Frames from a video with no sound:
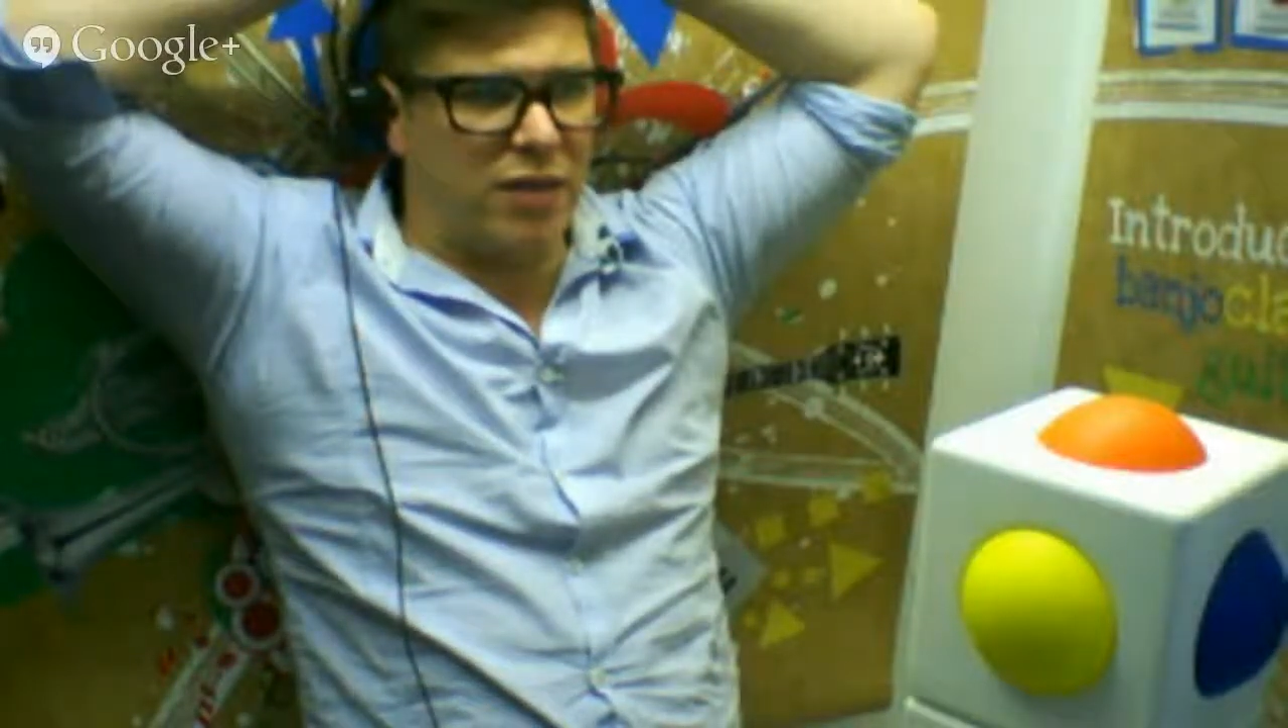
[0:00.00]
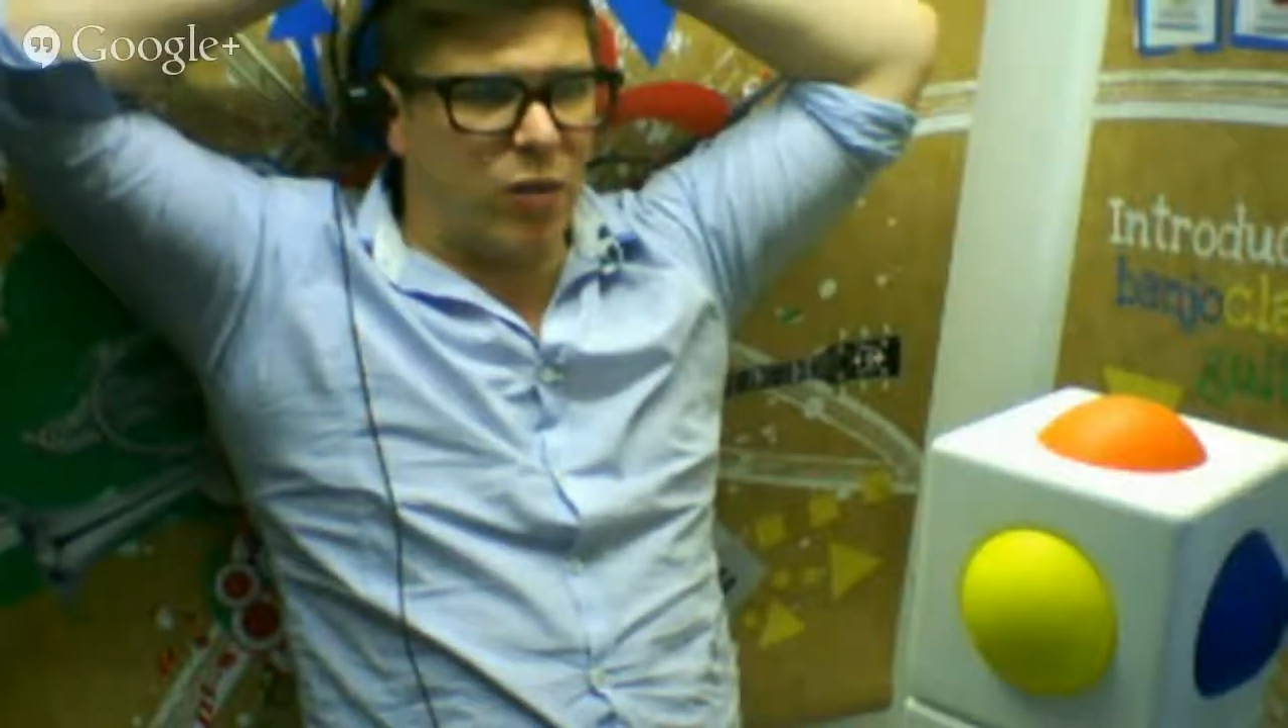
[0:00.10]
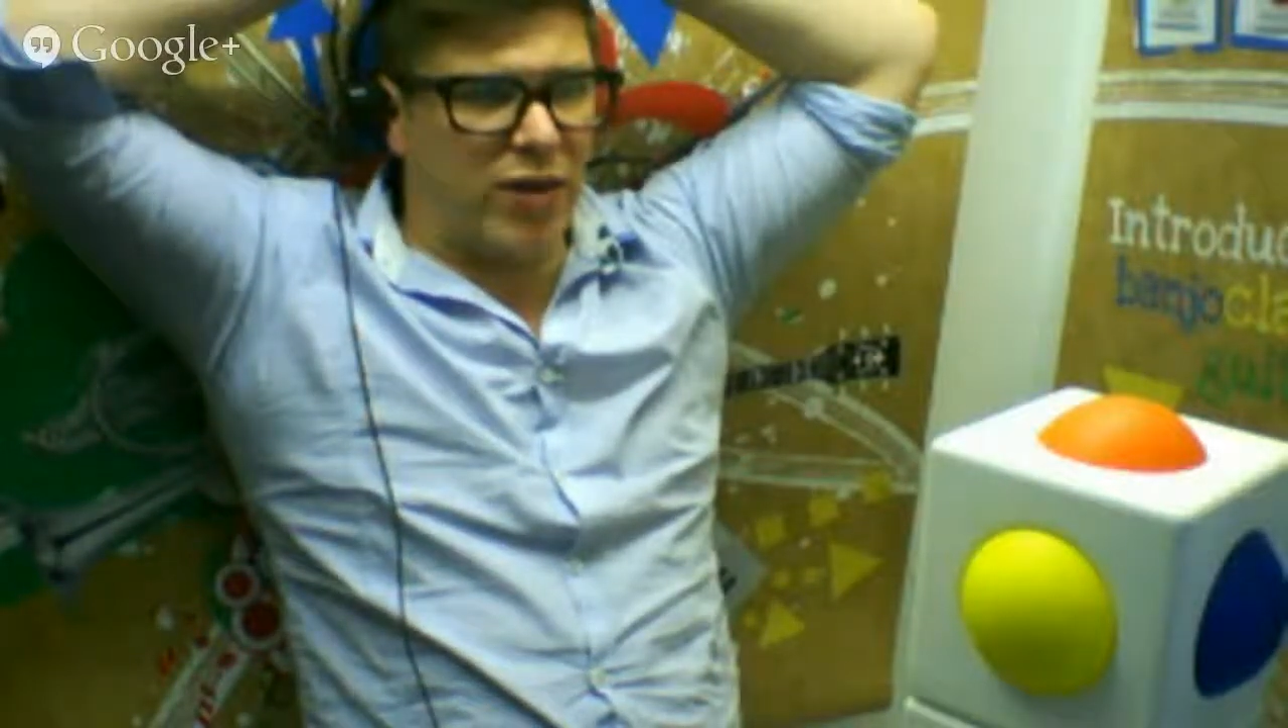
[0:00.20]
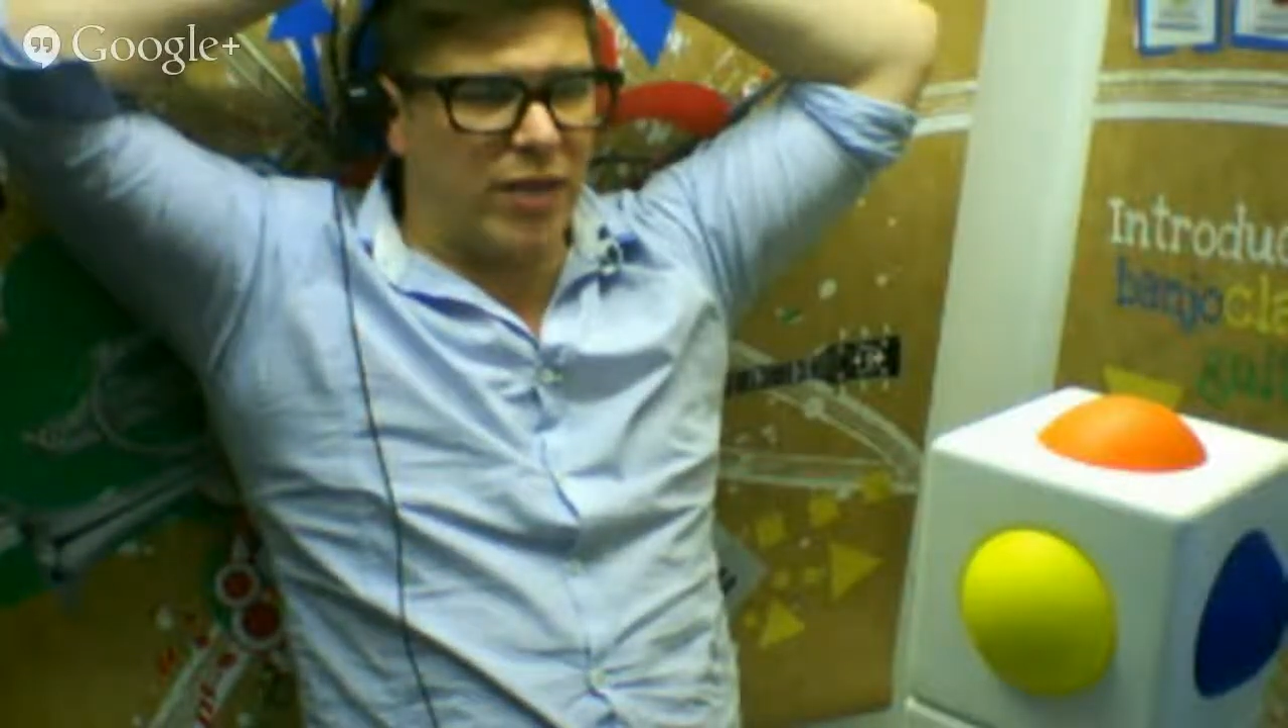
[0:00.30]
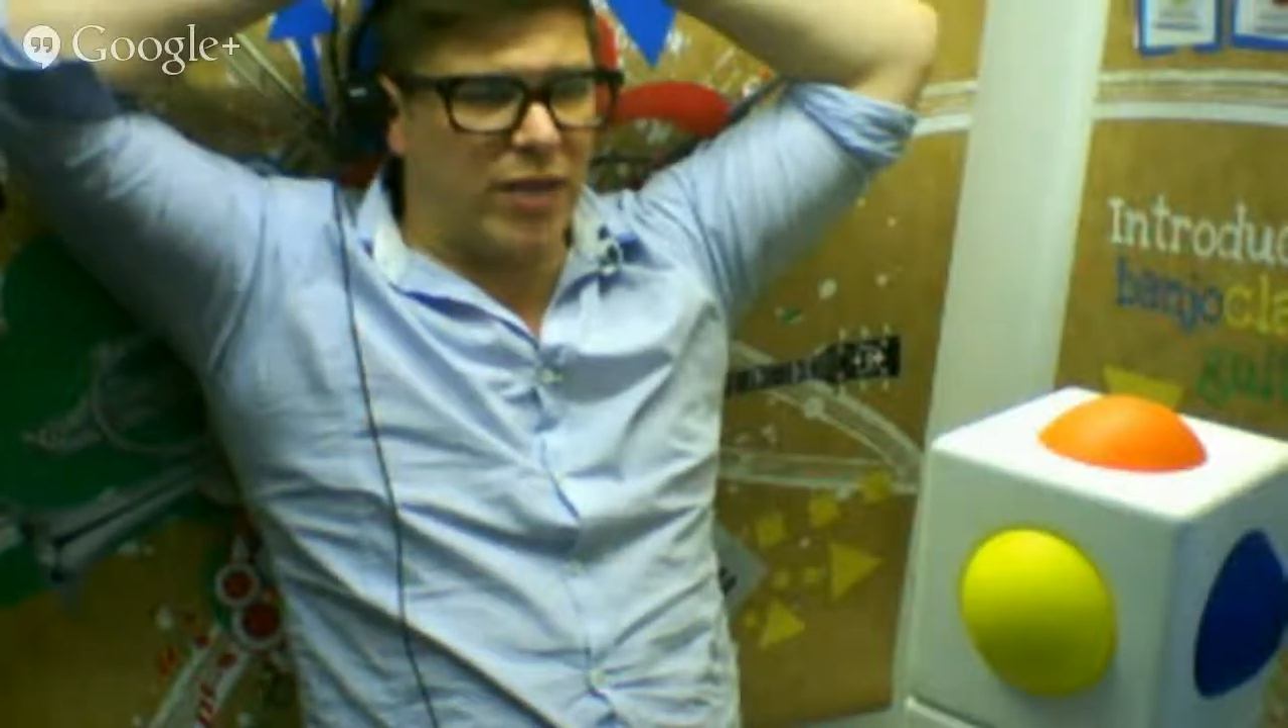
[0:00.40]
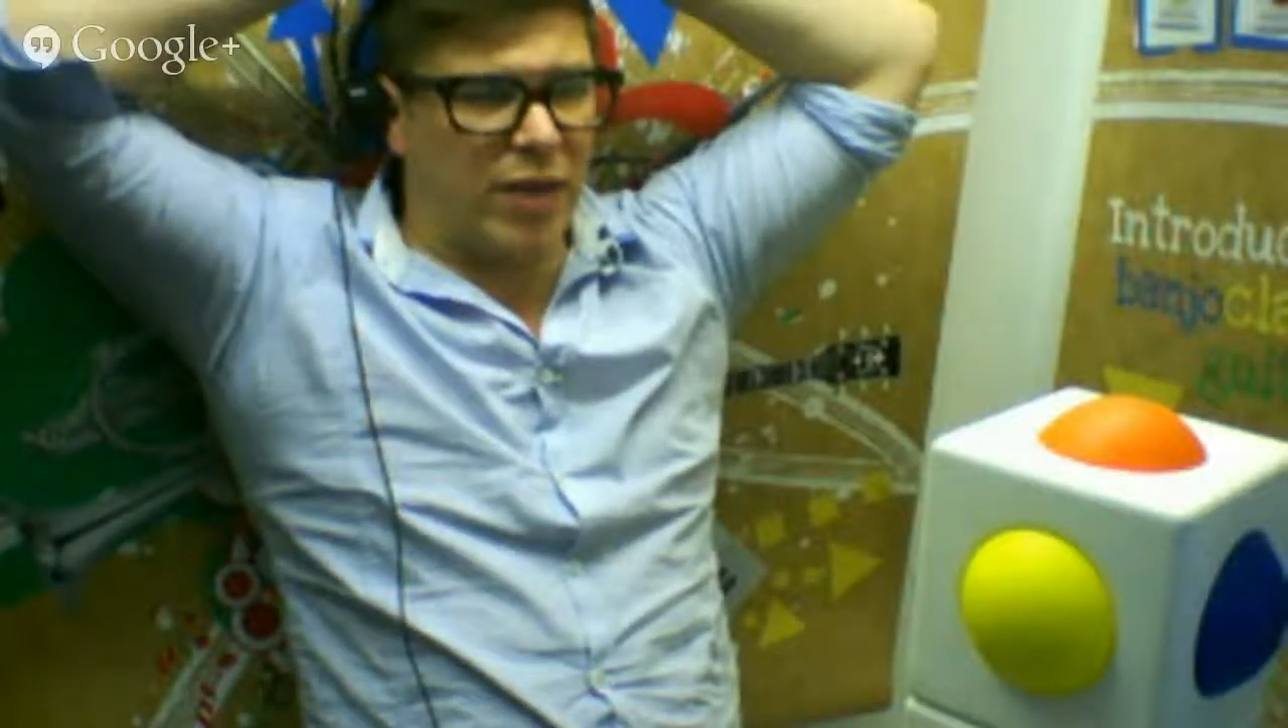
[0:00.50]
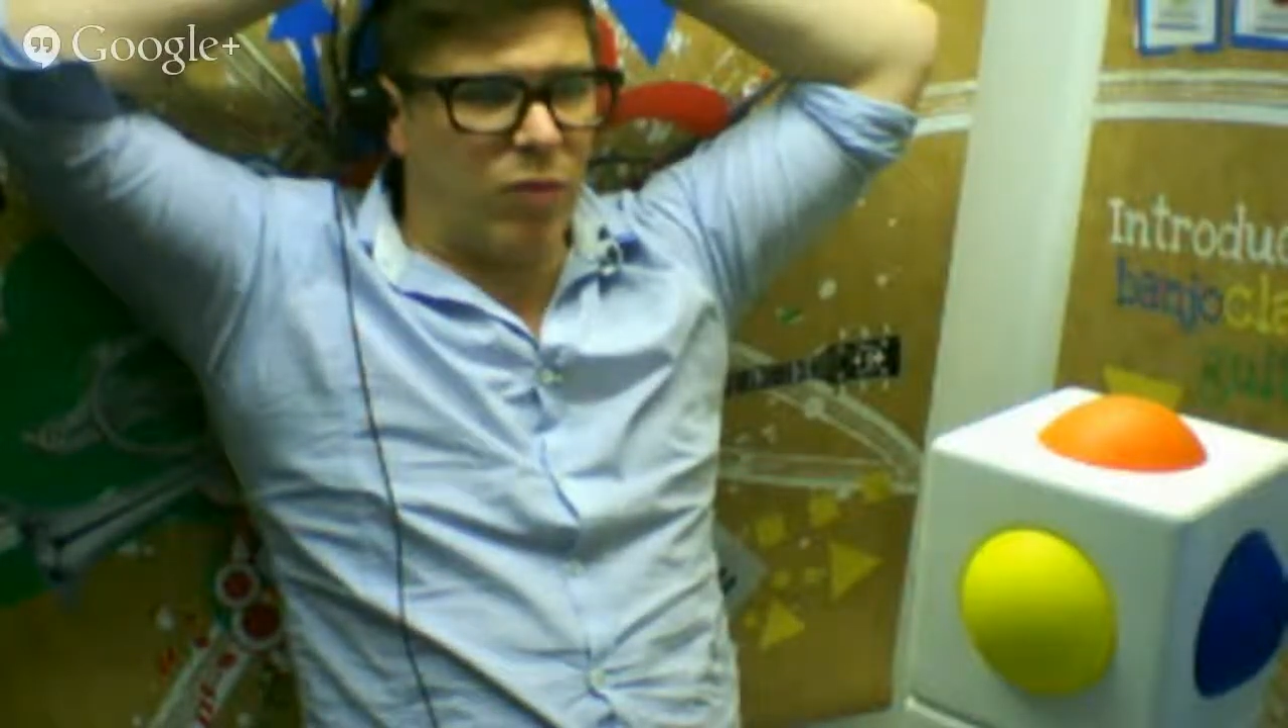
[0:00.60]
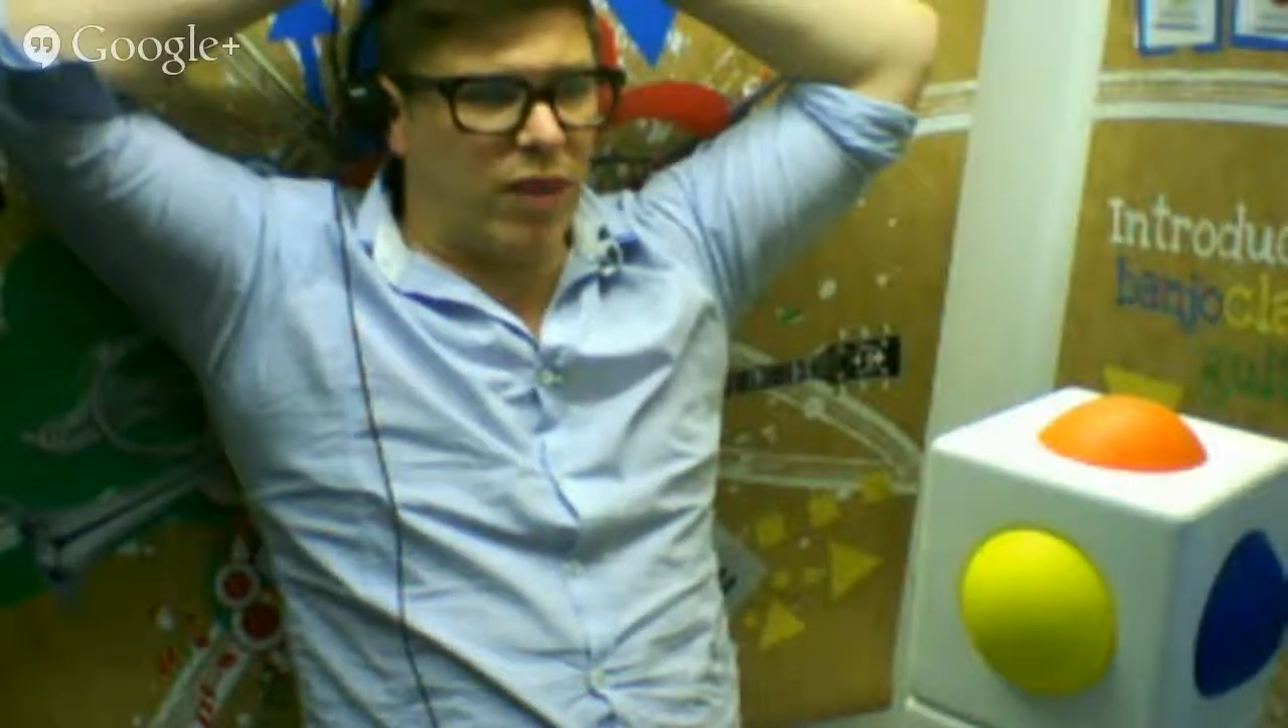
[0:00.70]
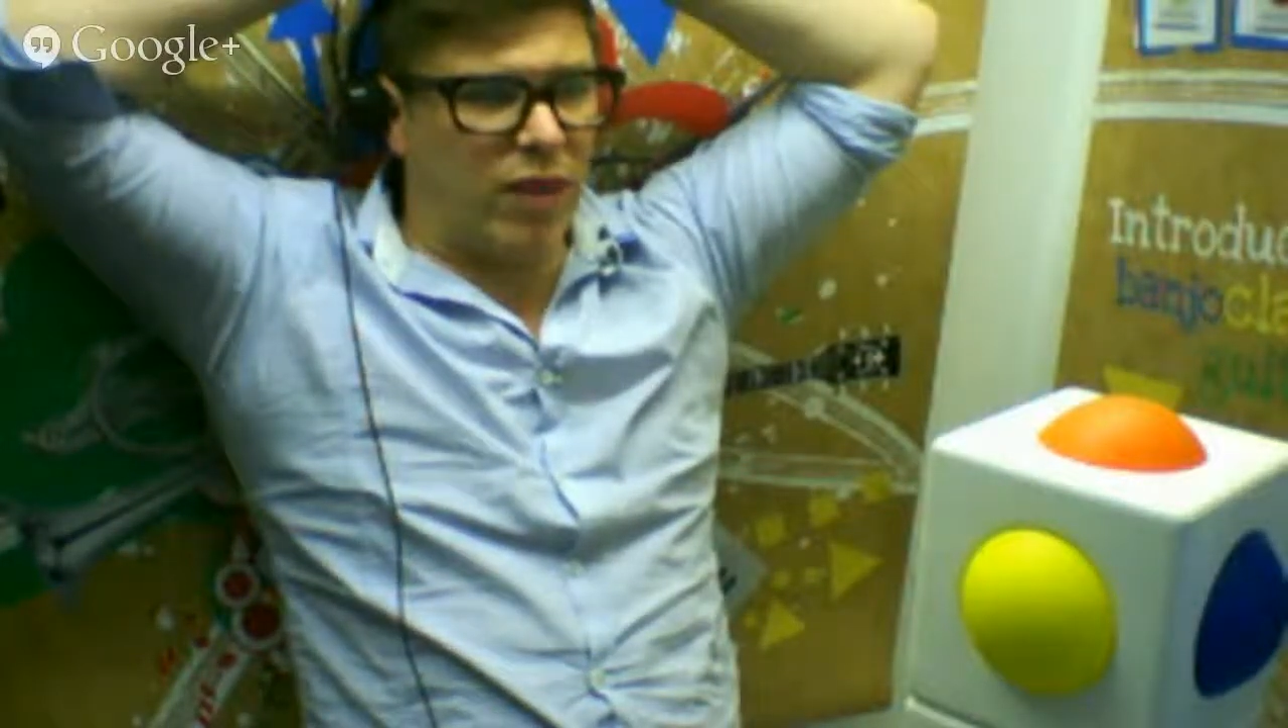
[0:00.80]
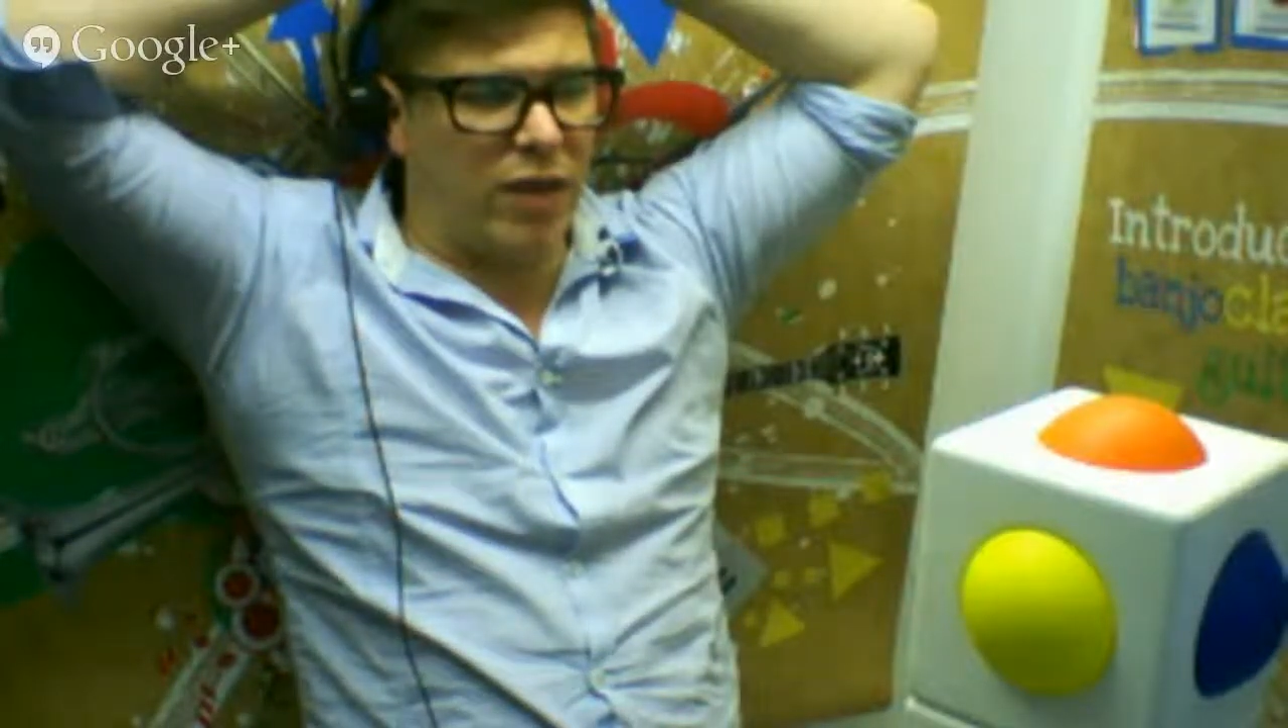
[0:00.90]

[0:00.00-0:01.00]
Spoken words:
away Sam went,